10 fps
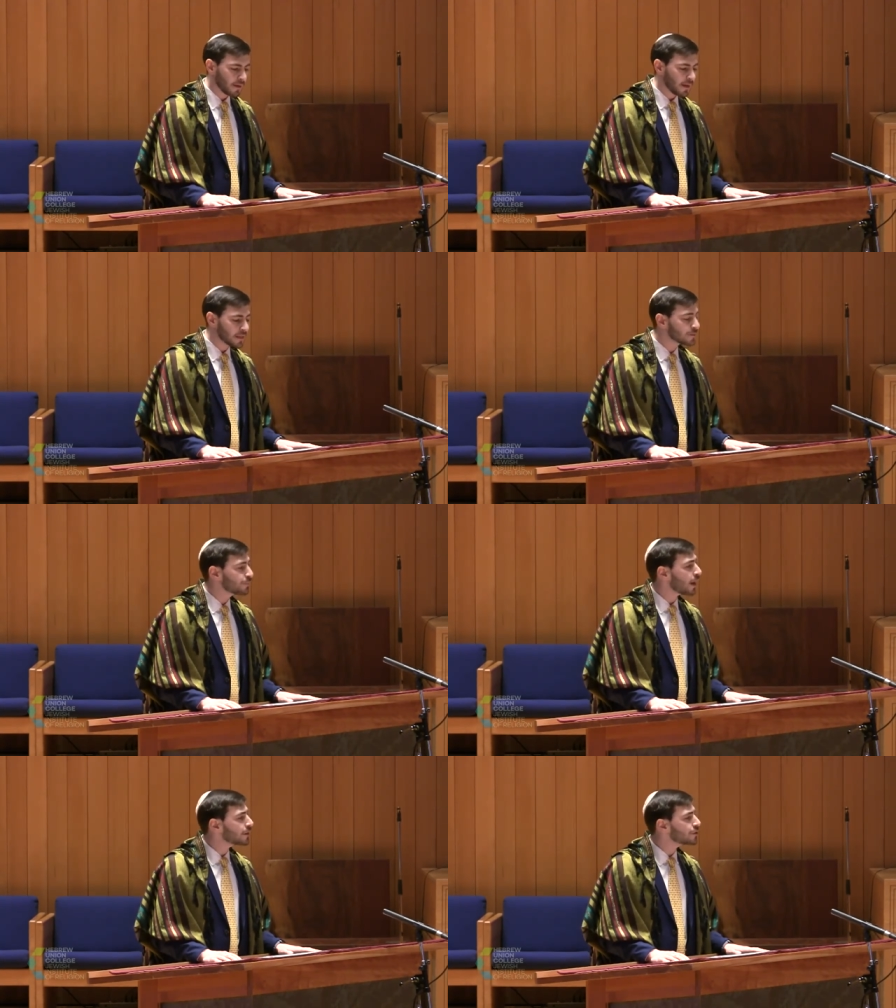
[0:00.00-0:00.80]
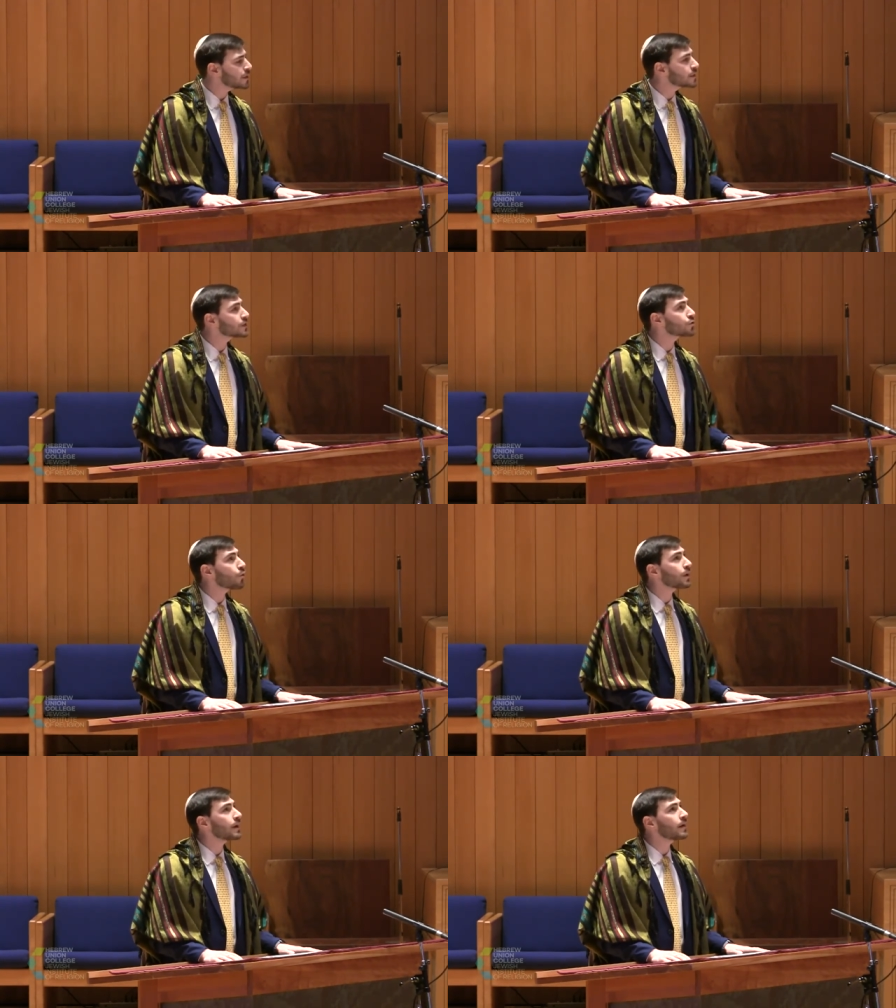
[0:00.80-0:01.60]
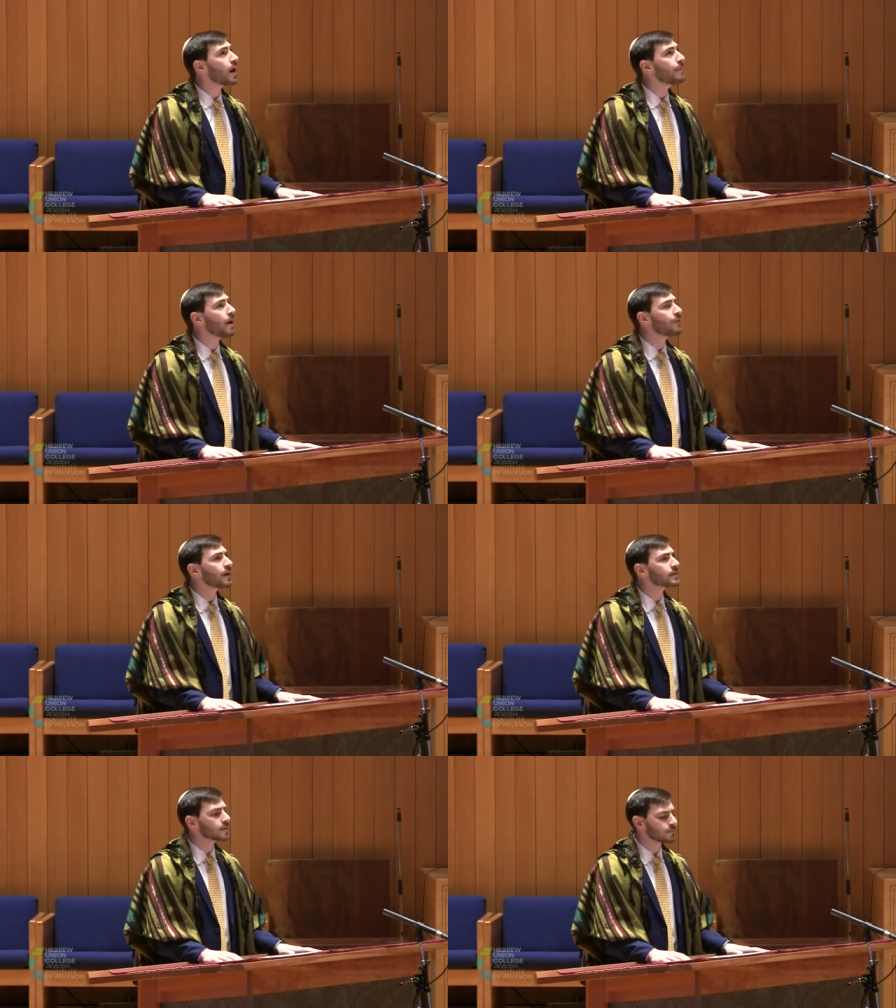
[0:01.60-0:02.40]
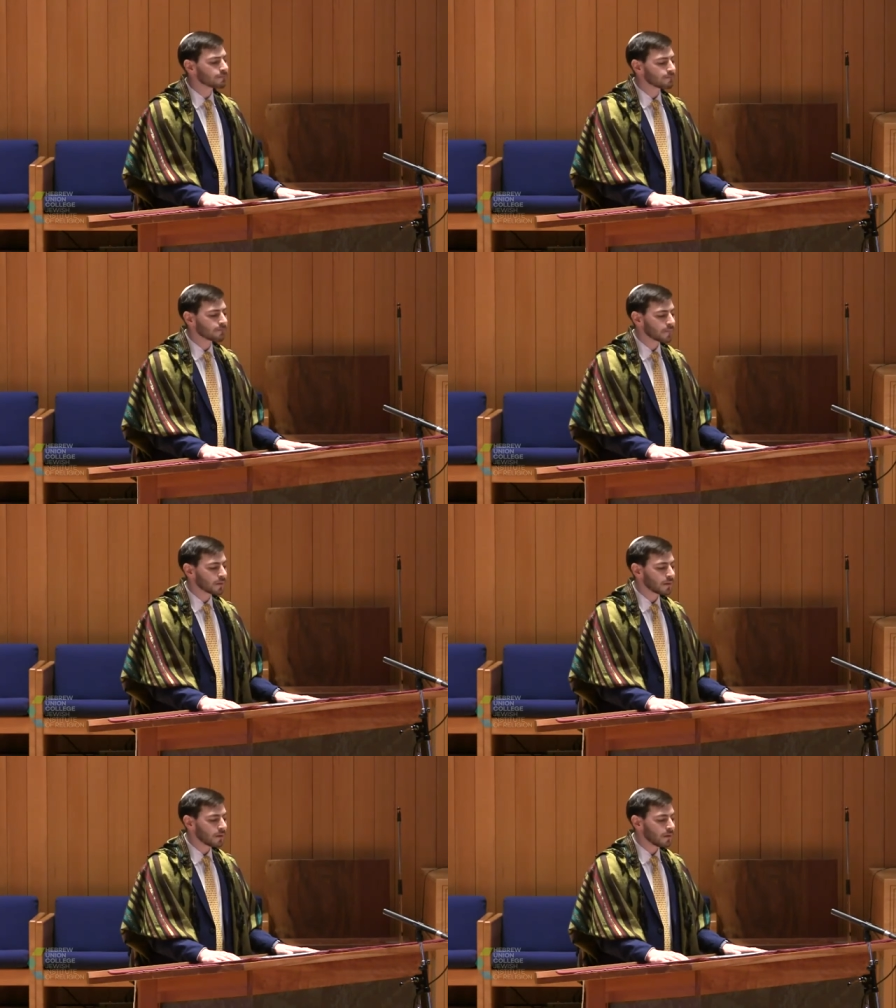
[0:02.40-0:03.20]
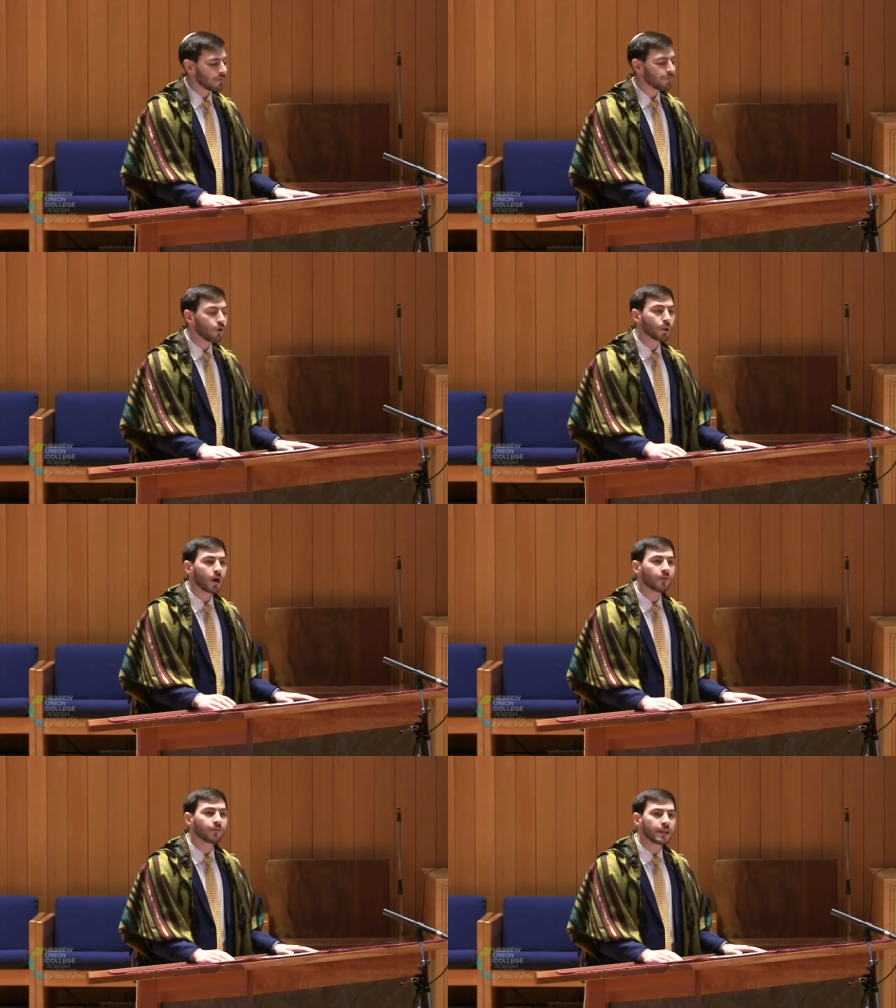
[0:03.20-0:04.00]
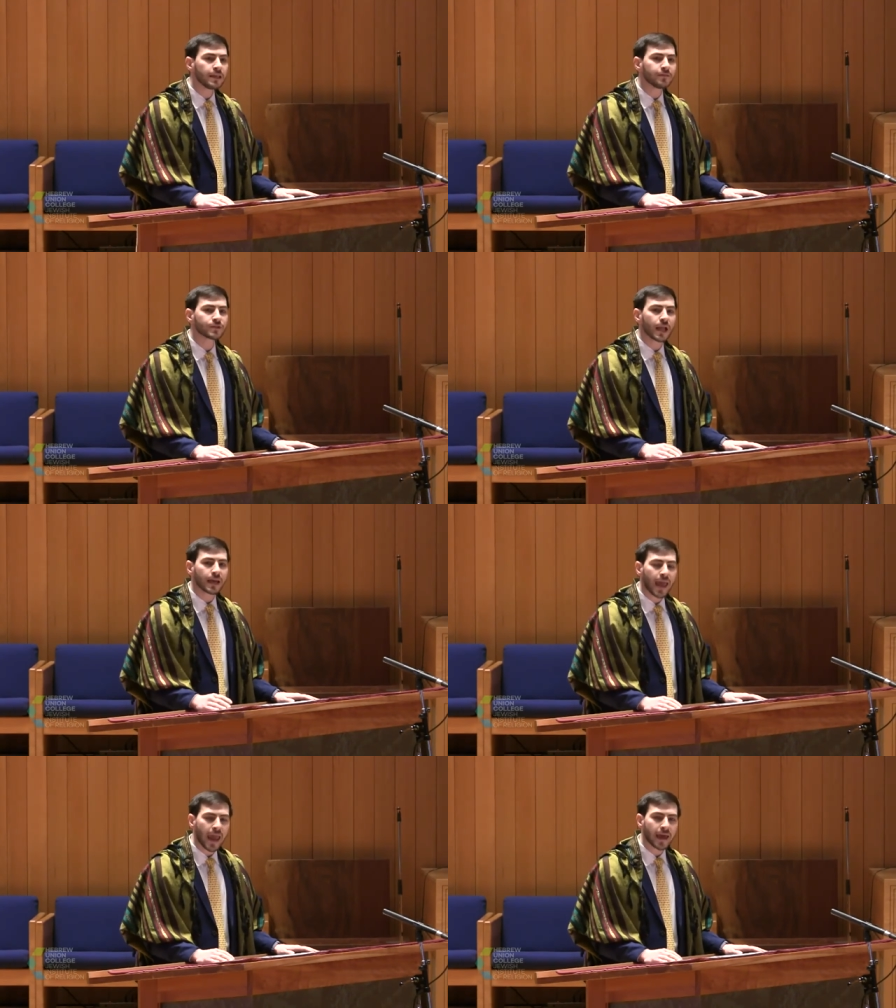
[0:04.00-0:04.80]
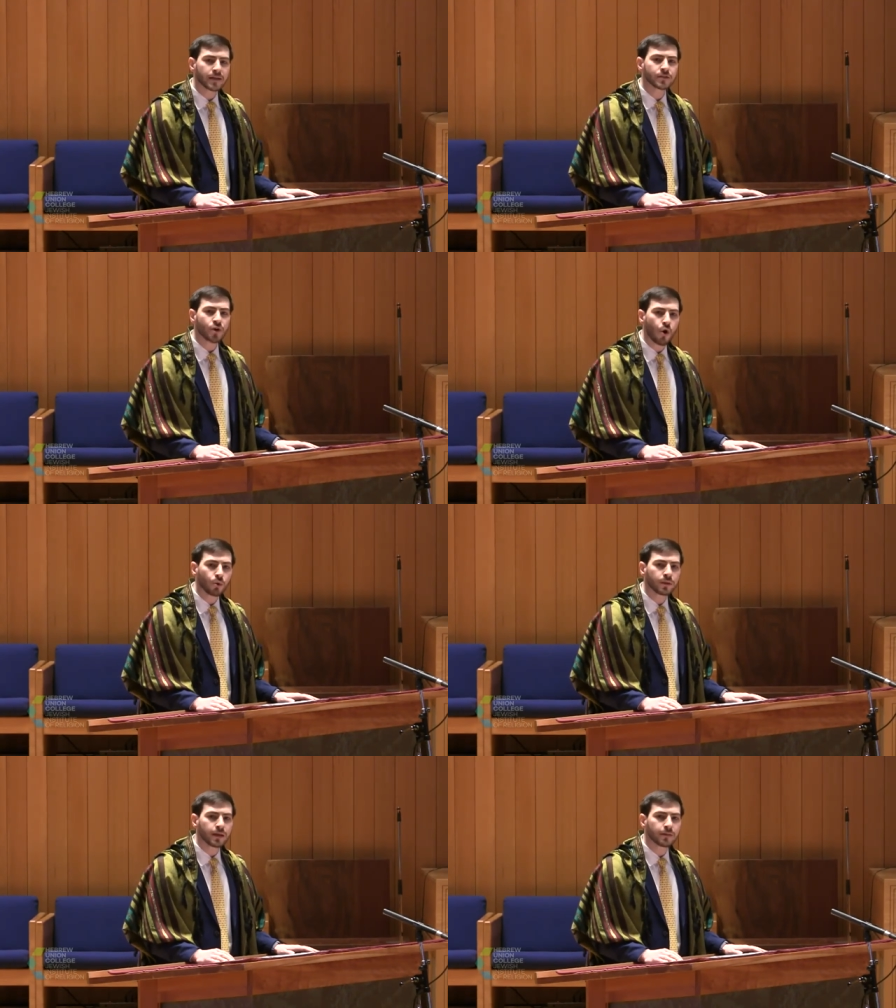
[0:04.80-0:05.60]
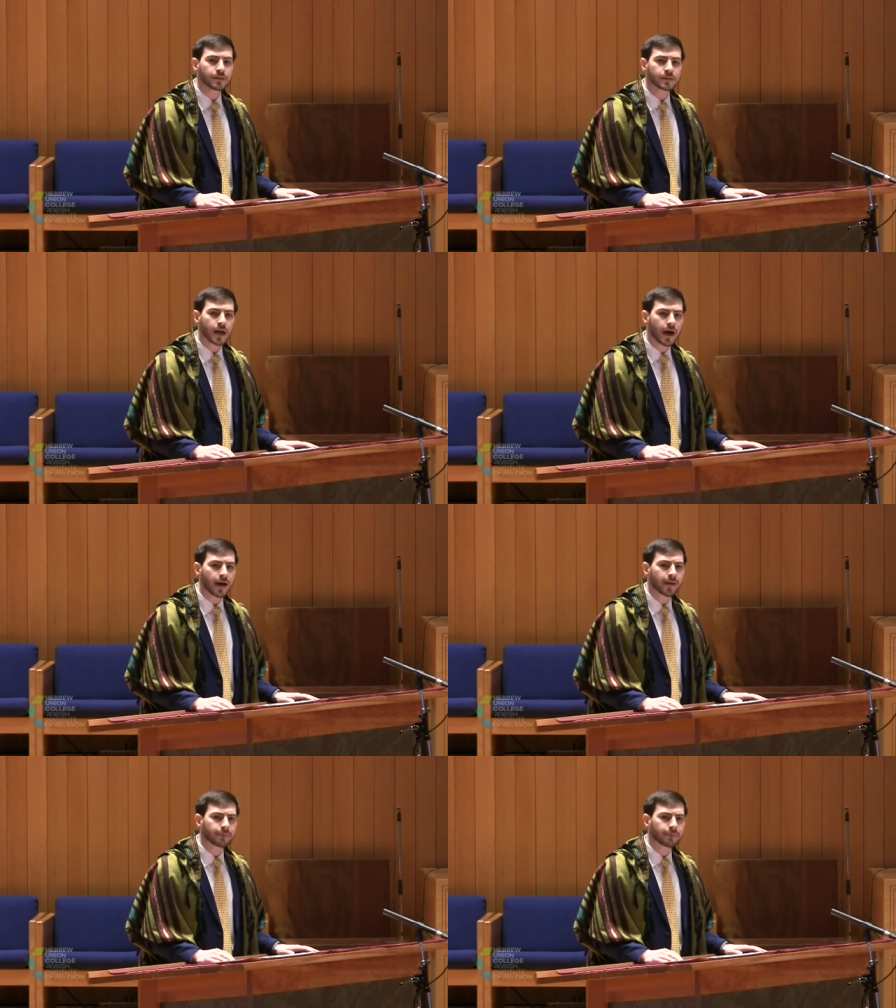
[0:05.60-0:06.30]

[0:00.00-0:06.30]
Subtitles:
its branches soaring above us, full of leaves like hands holding the sky.